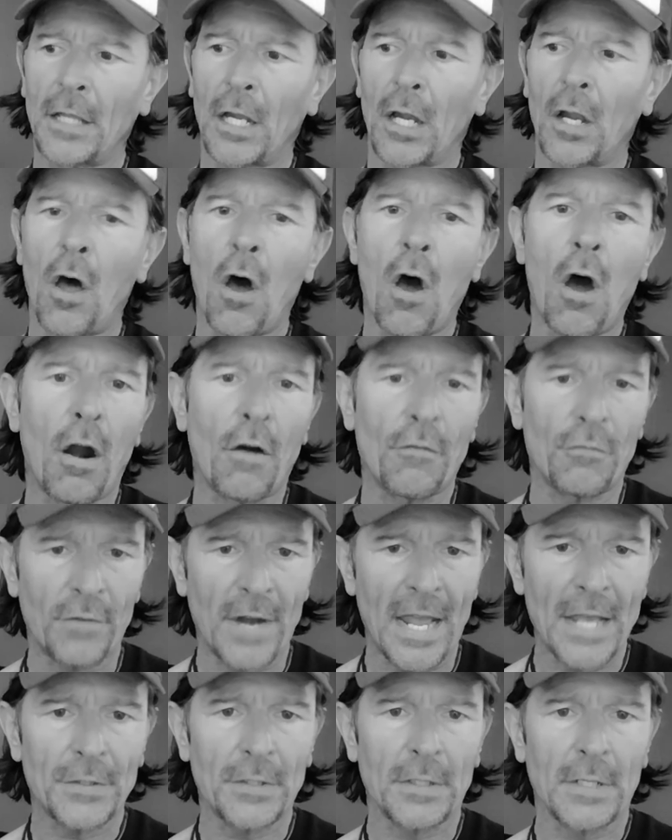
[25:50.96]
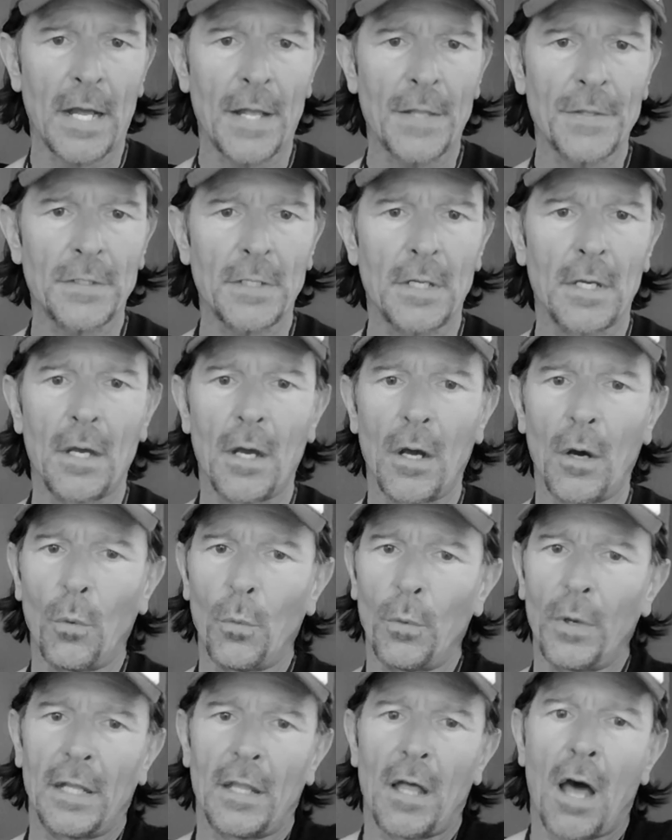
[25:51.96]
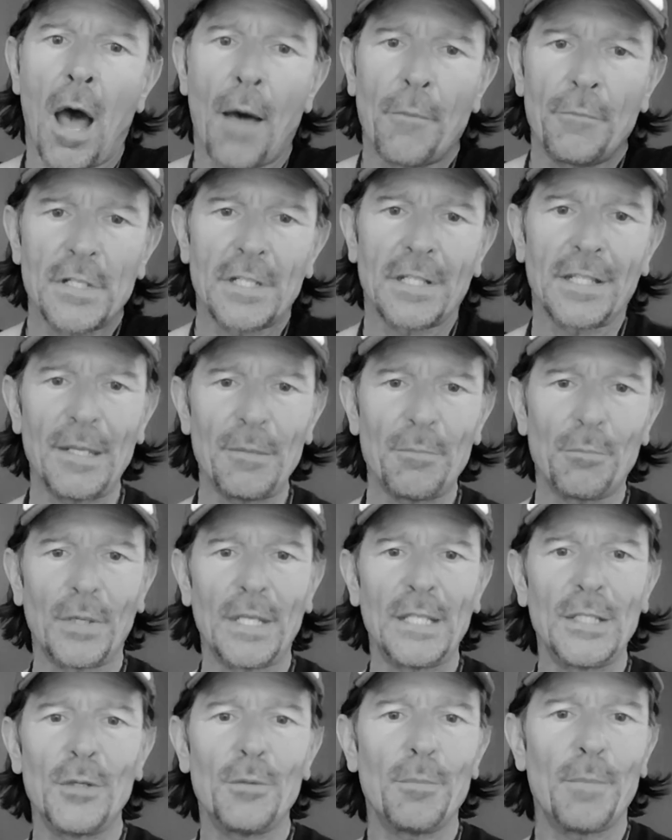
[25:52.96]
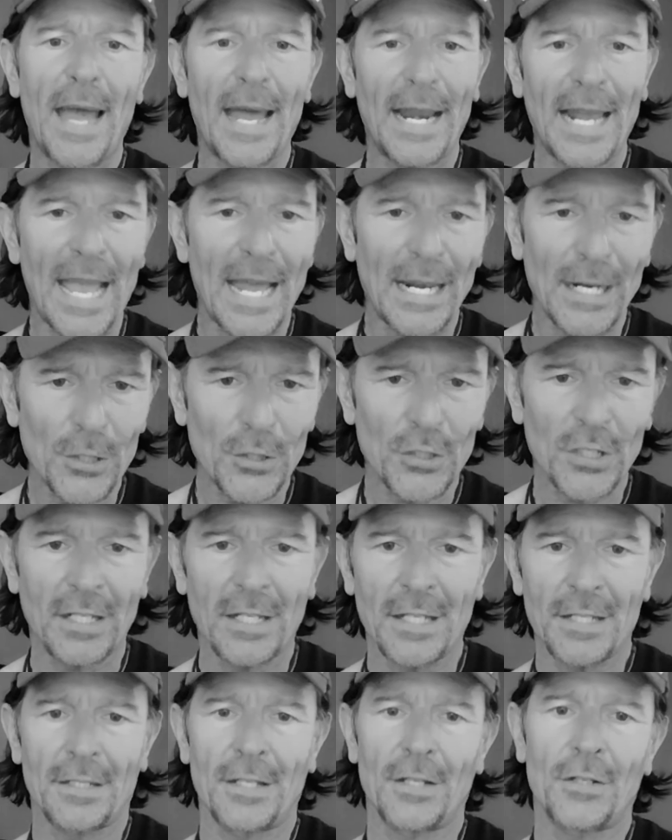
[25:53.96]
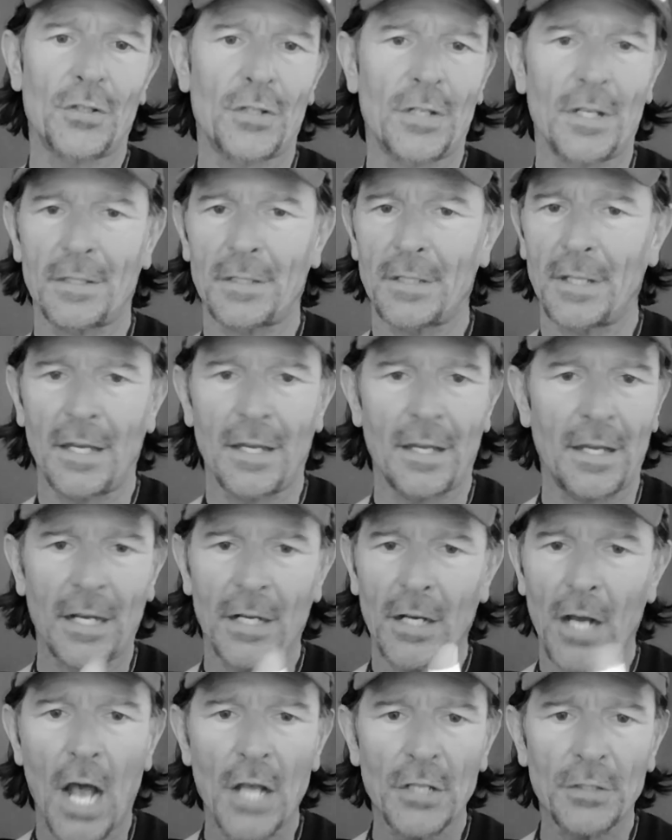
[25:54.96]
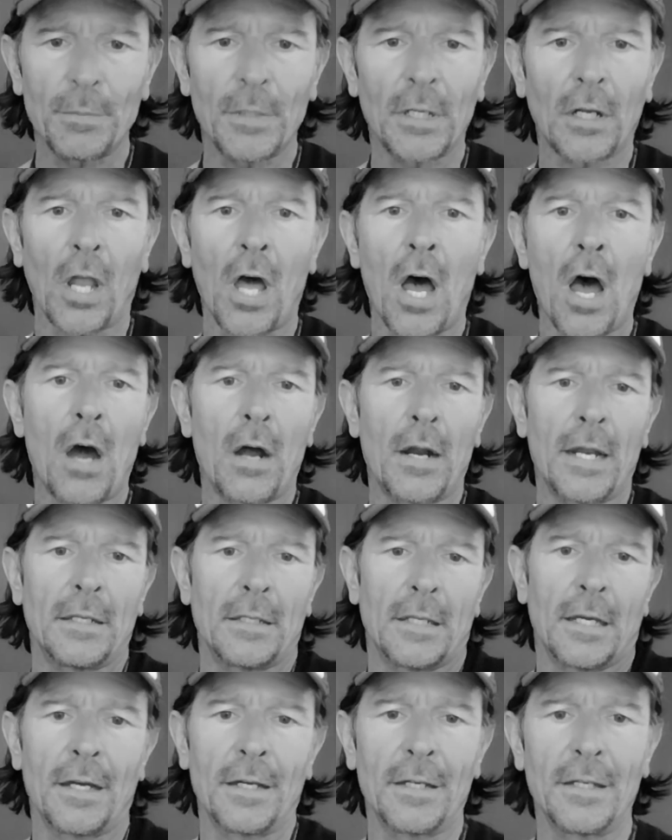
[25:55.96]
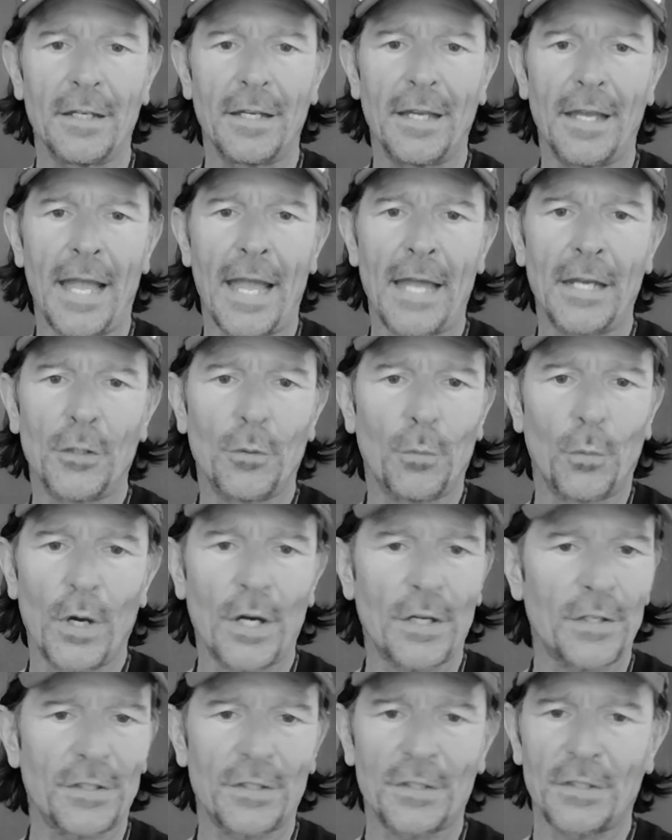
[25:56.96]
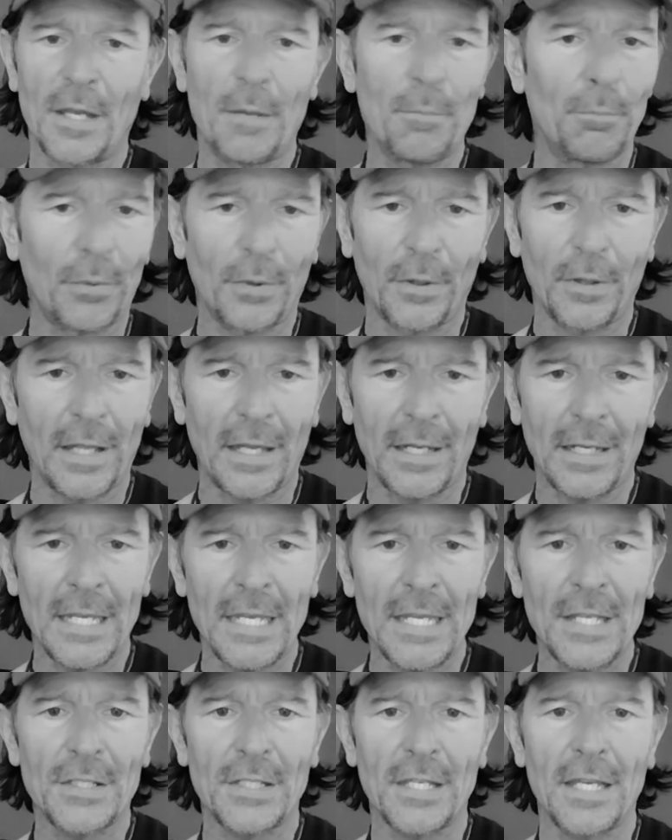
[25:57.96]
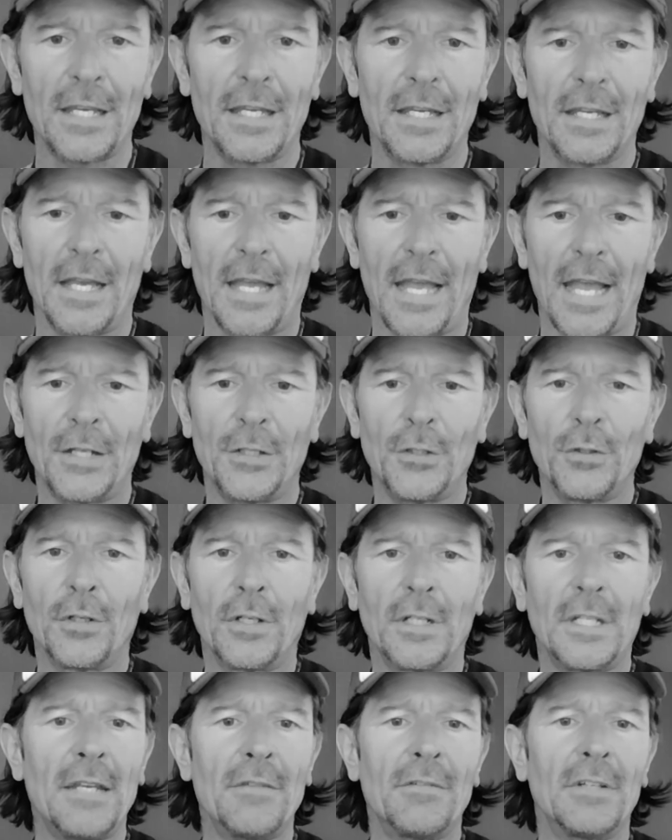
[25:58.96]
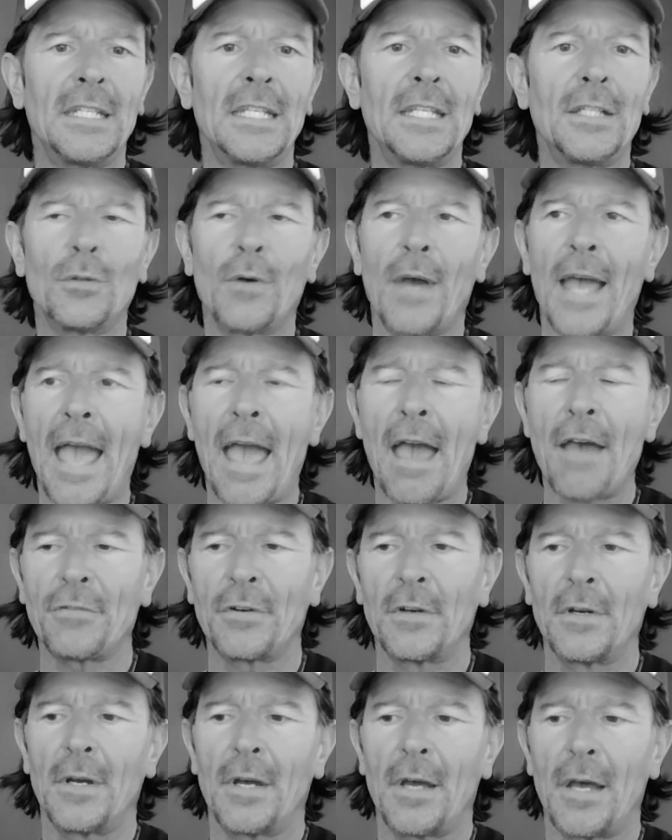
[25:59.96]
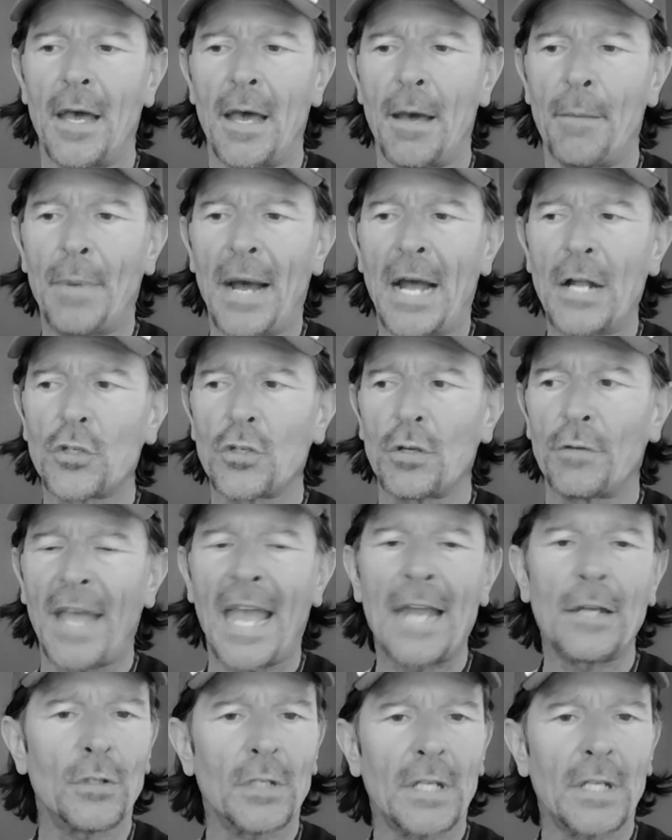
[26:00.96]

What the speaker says: and the law of resonance will obviously bring you better energy. This is just a cosmic law, and it works simple and easy. And you don't even need to have a bunch of